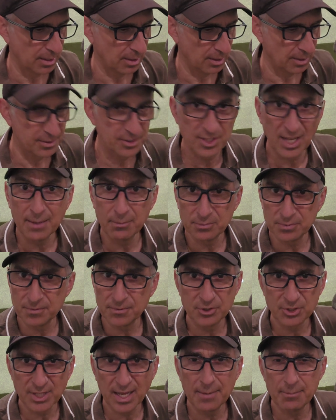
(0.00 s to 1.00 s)
same
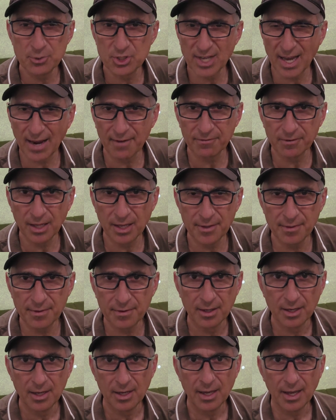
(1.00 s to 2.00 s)
shaft length,
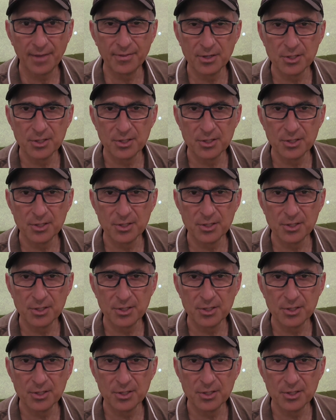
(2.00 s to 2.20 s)
and